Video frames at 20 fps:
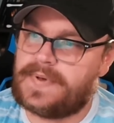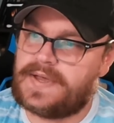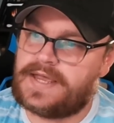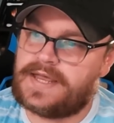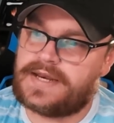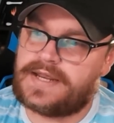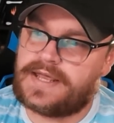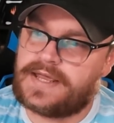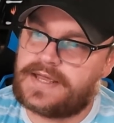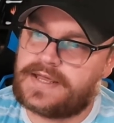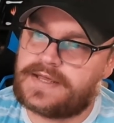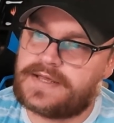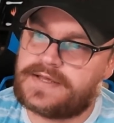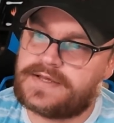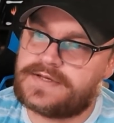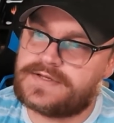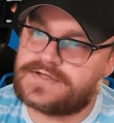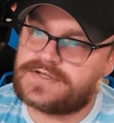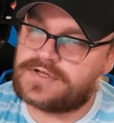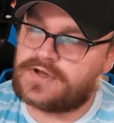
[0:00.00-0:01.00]
It
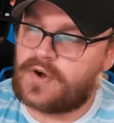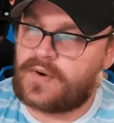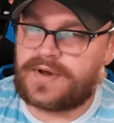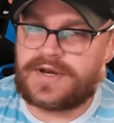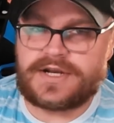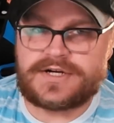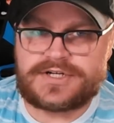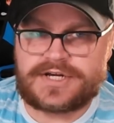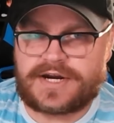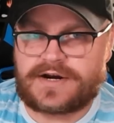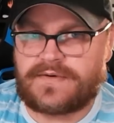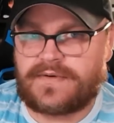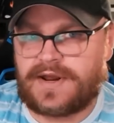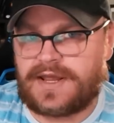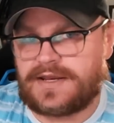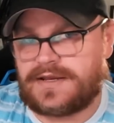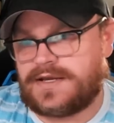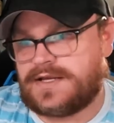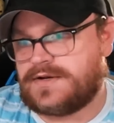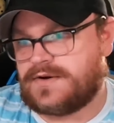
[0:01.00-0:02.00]
is going to
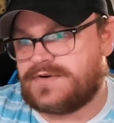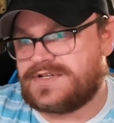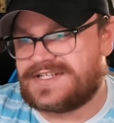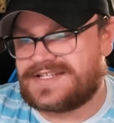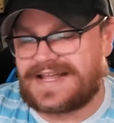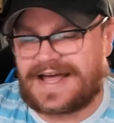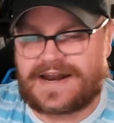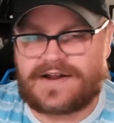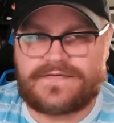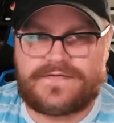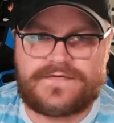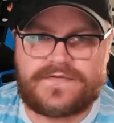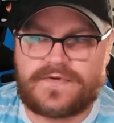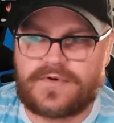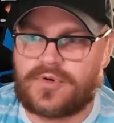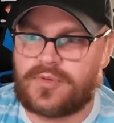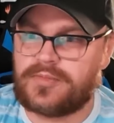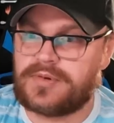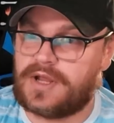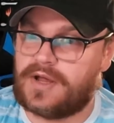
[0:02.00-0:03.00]
generate, it's not a
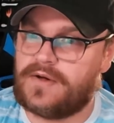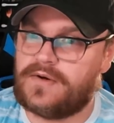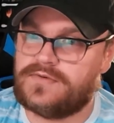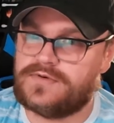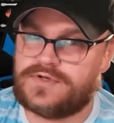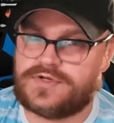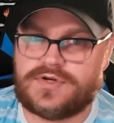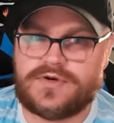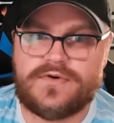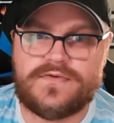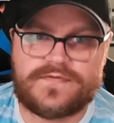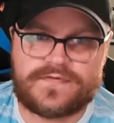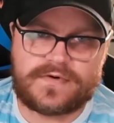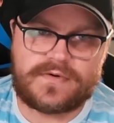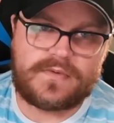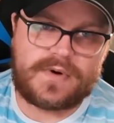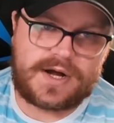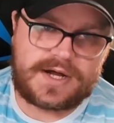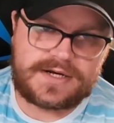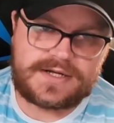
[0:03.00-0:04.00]
full-blown
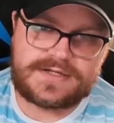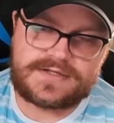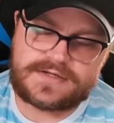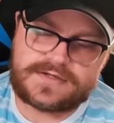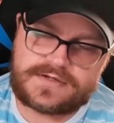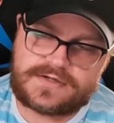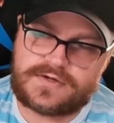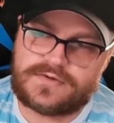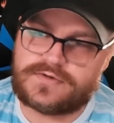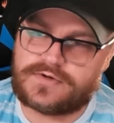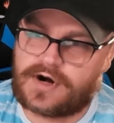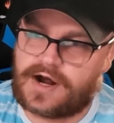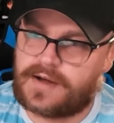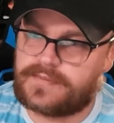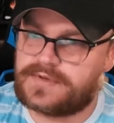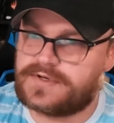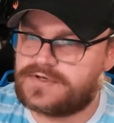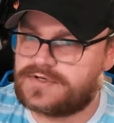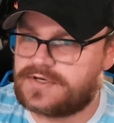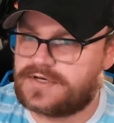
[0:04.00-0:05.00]
2-for-1. It's a
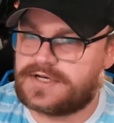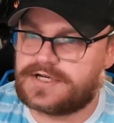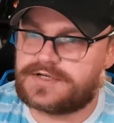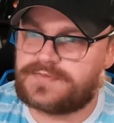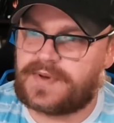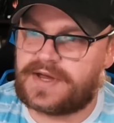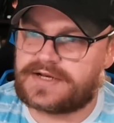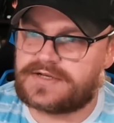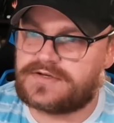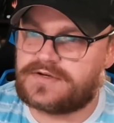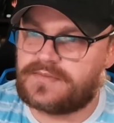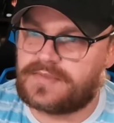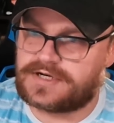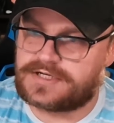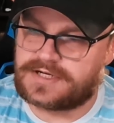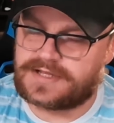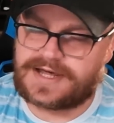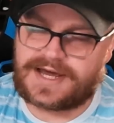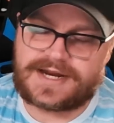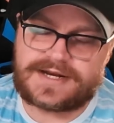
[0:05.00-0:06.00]
2-drop. You shouldn't expect too
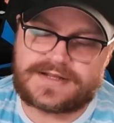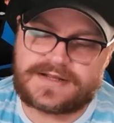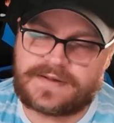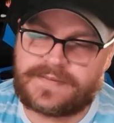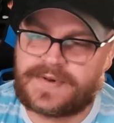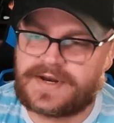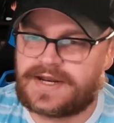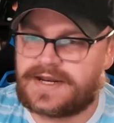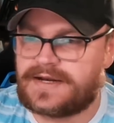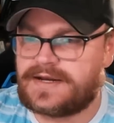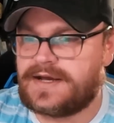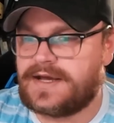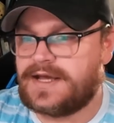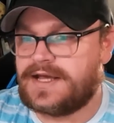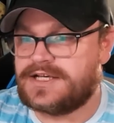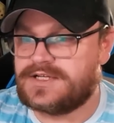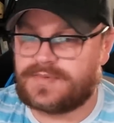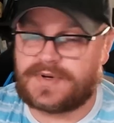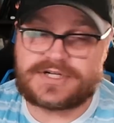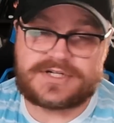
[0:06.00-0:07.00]
much of that in Limited,
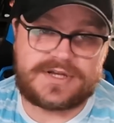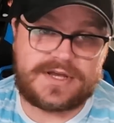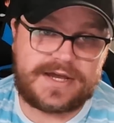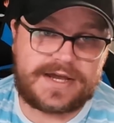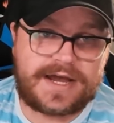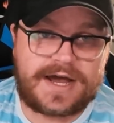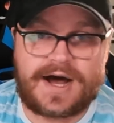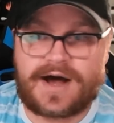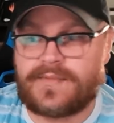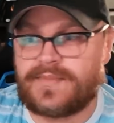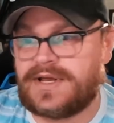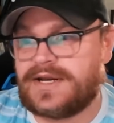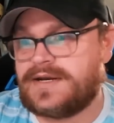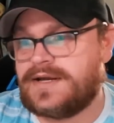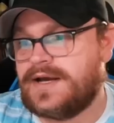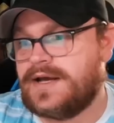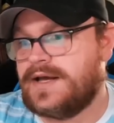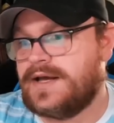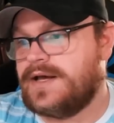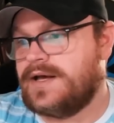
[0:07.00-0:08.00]
especially at Common.